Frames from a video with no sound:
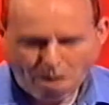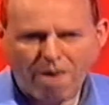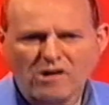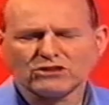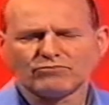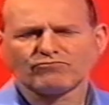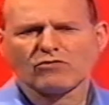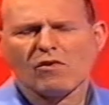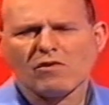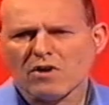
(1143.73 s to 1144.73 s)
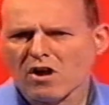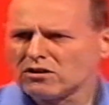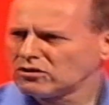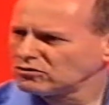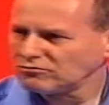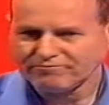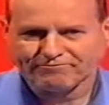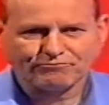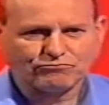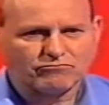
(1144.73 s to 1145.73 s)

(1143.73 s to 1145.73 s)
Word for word: your clock there at 31 seconds.